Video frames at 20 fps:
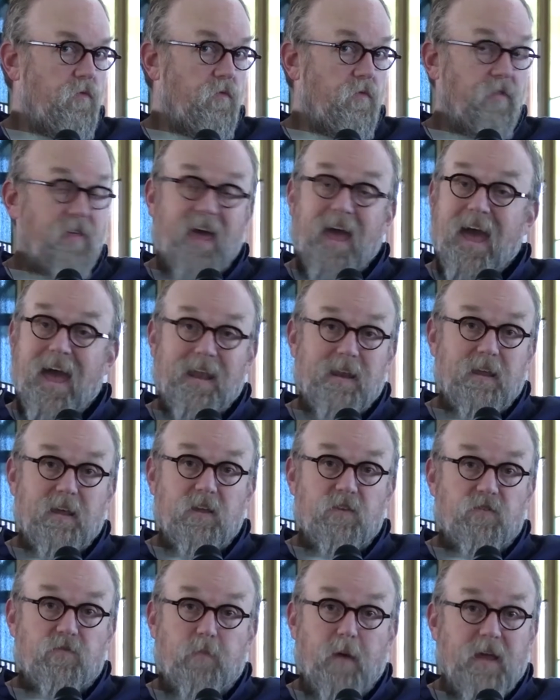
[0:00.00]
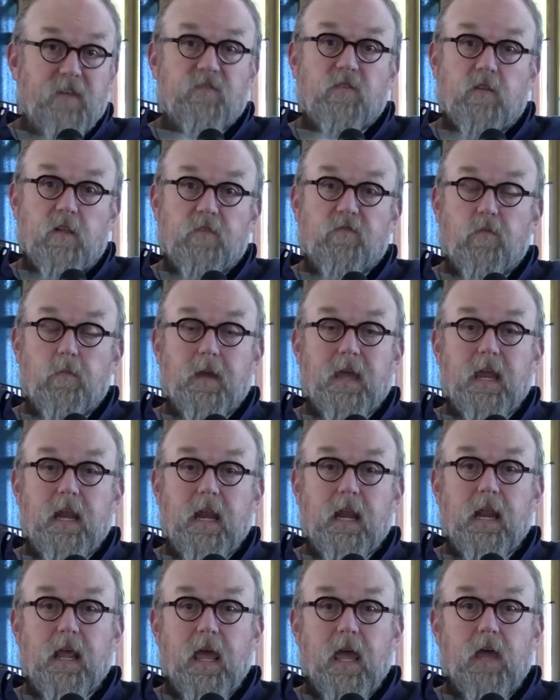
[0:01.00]
that is basically, from
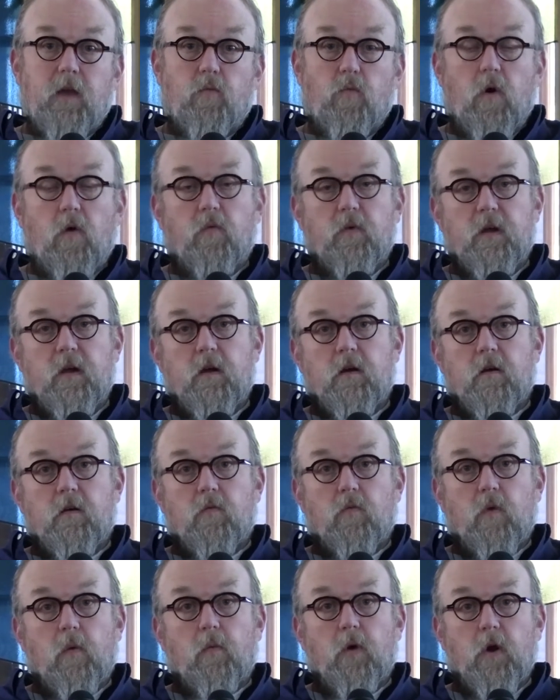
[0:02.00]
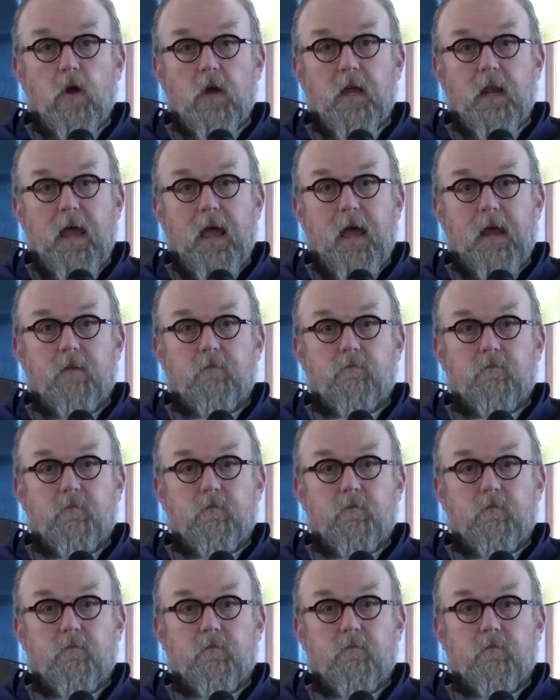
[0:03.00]
beginning to end, what we're looking at.